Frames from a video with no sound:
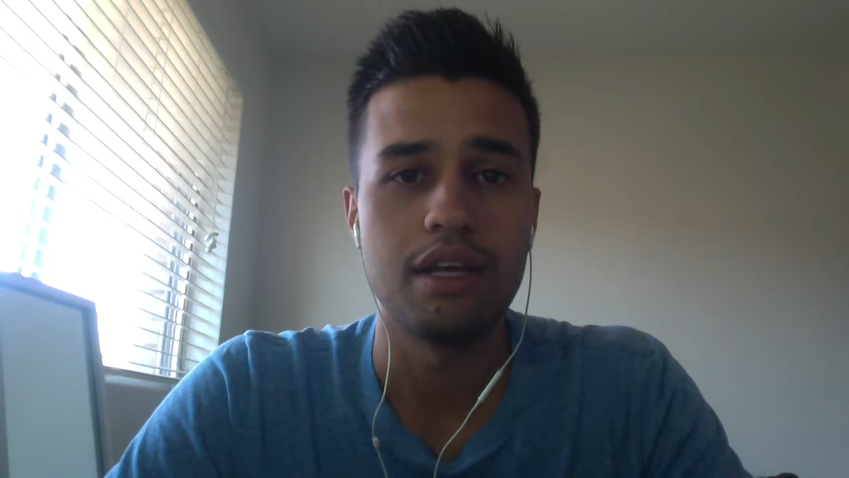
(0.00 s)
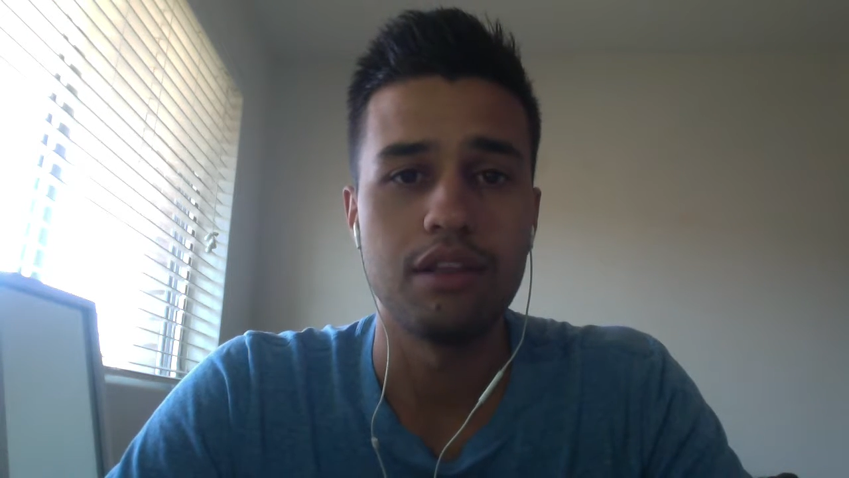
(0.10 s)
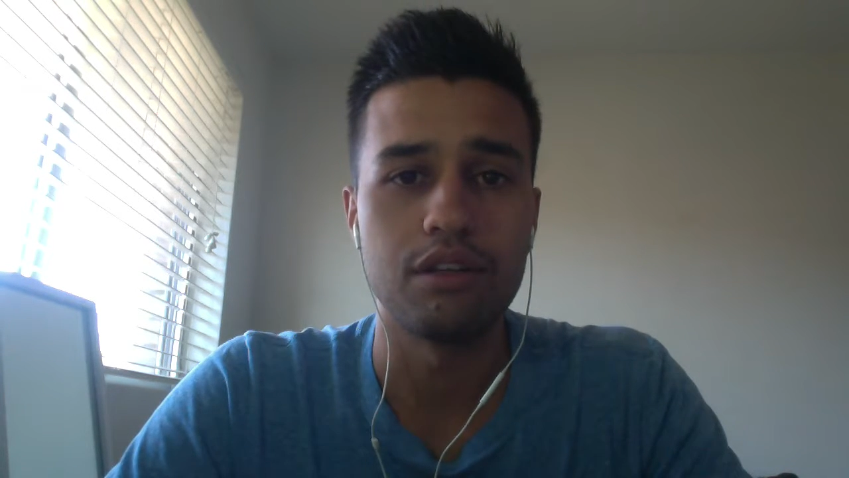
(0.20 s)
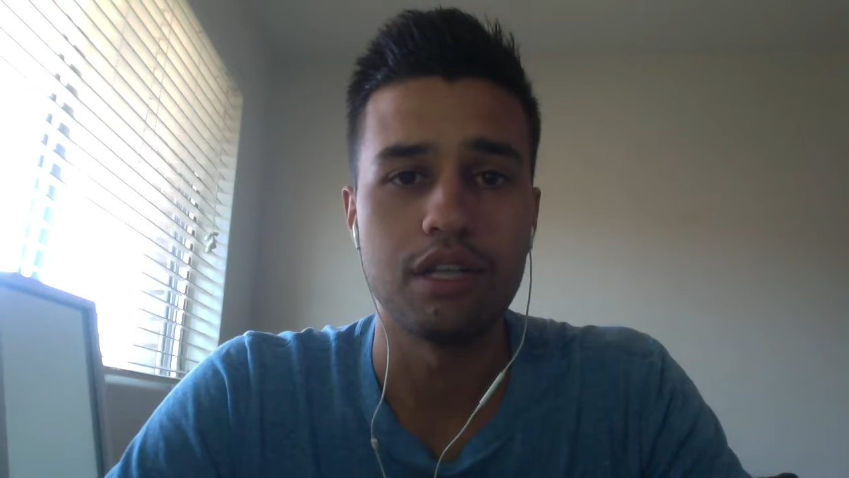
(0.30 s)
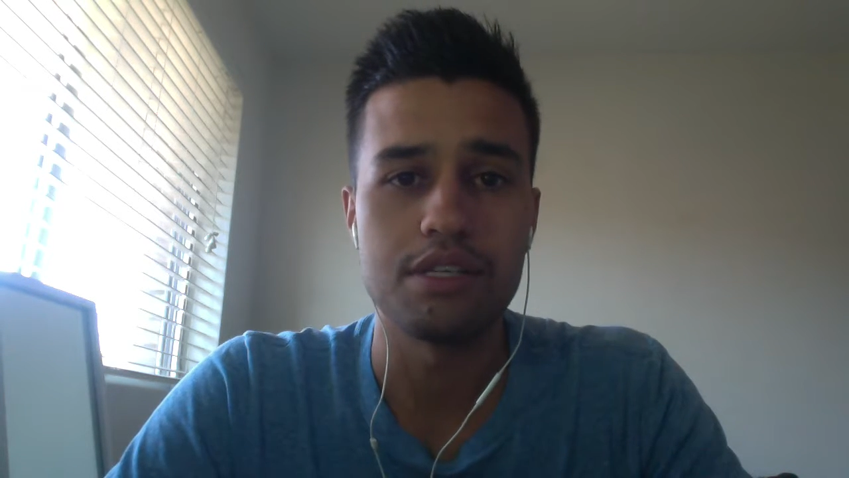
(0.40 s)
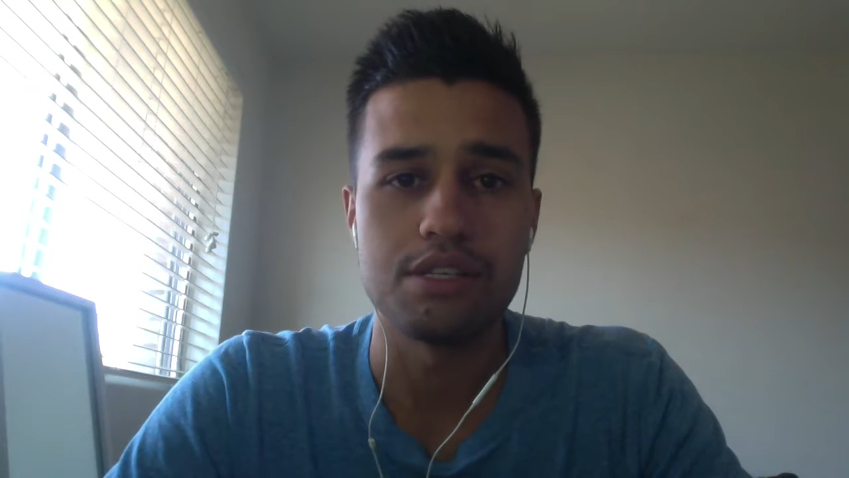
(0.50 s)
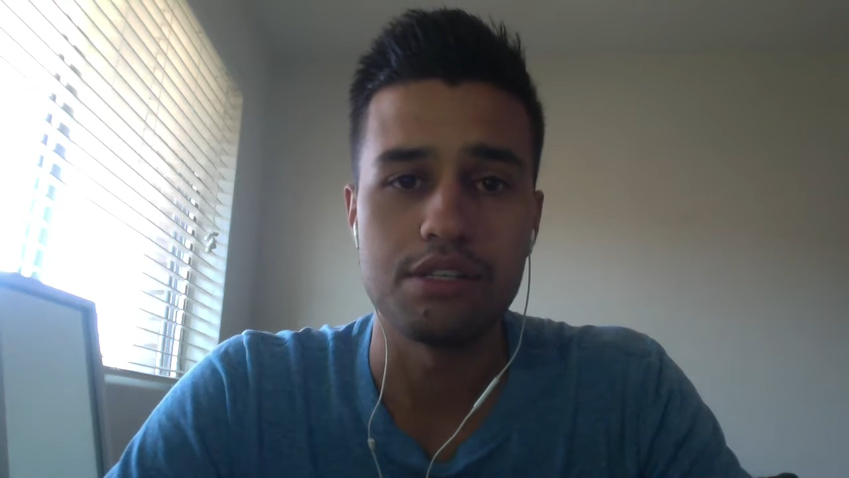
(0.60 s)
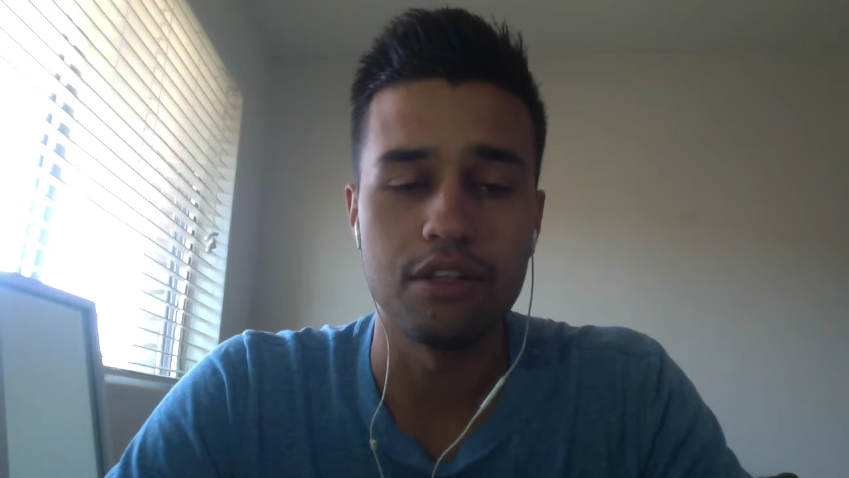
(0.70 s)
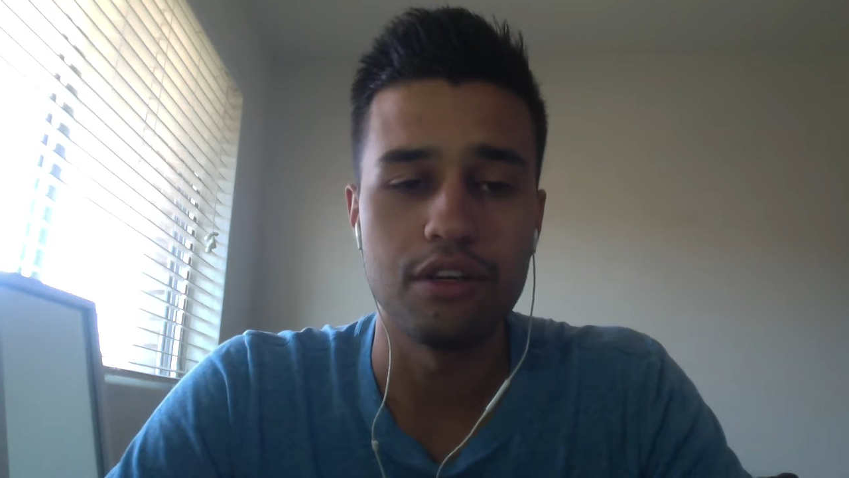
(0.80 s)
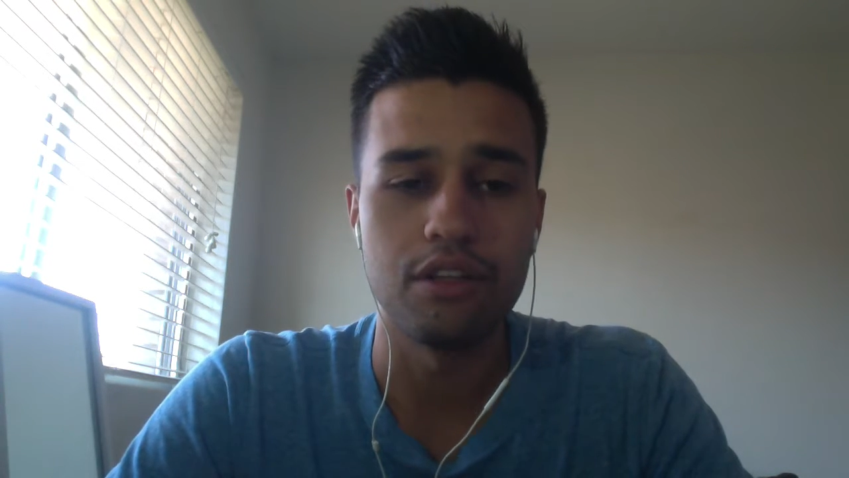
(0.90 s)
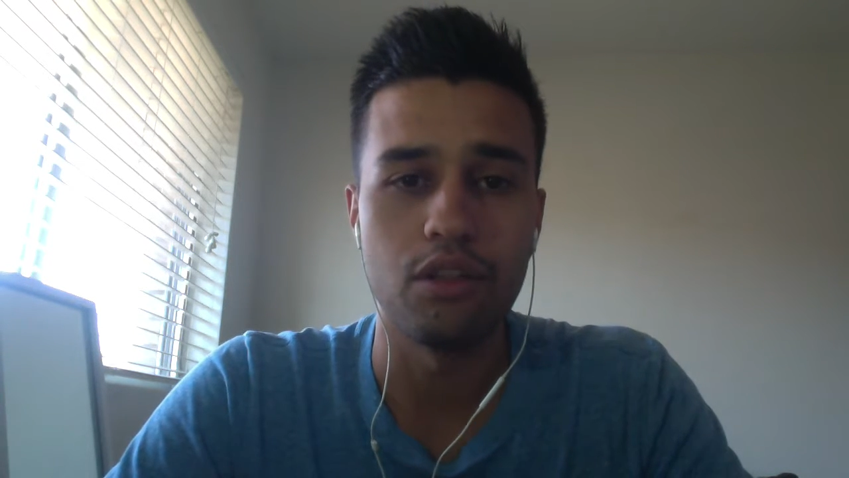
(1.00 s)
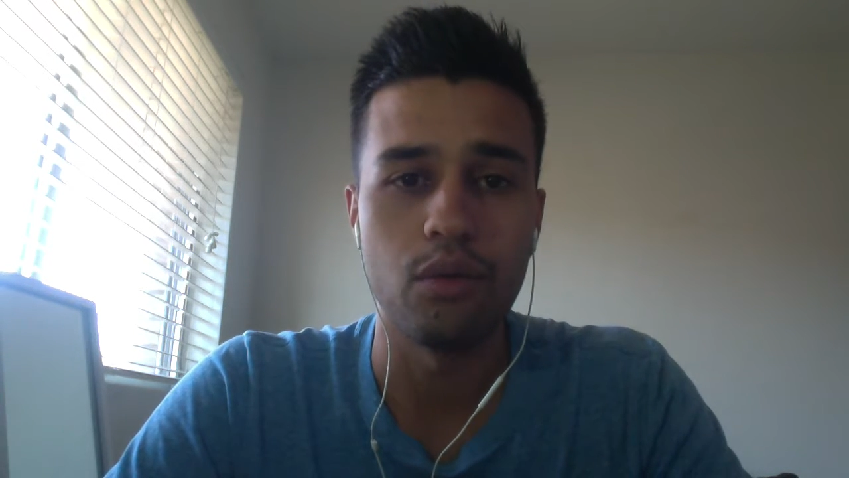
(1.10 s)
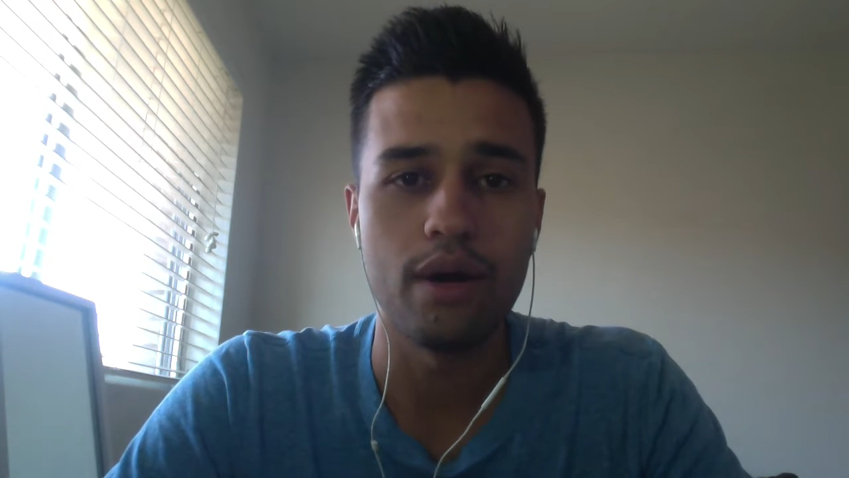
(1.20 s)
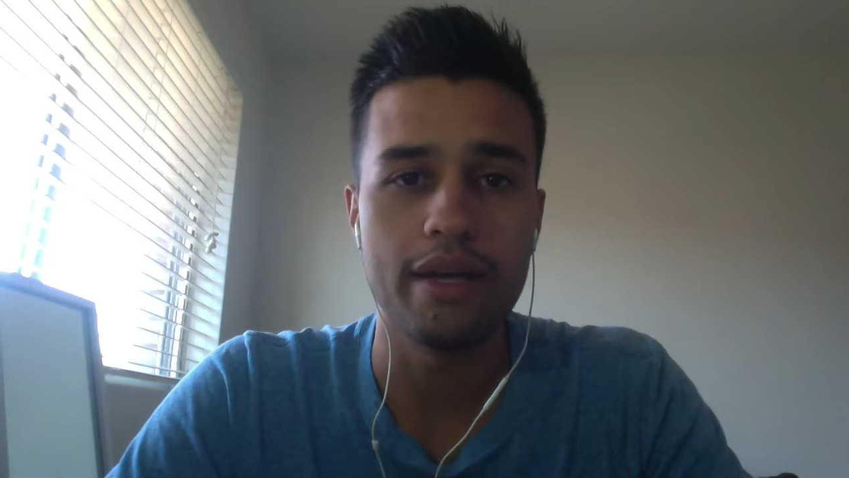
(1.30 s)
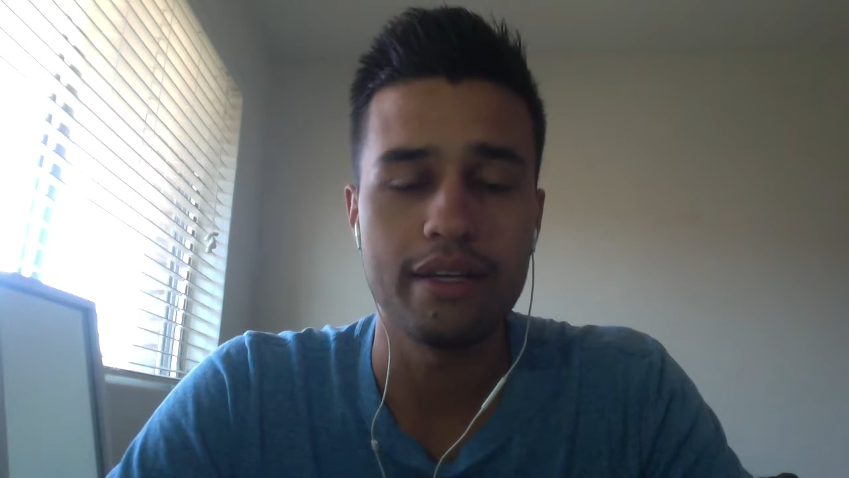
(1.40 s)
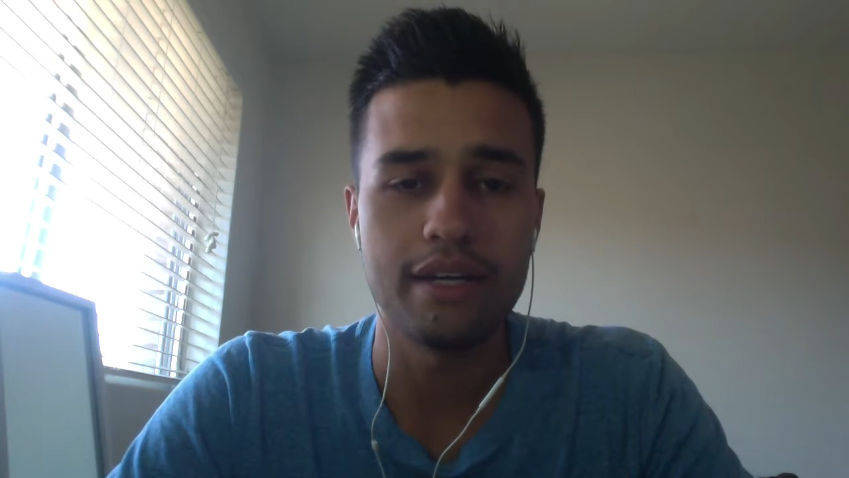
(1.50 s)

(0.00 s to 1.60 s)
a lot of lessons learned along the way.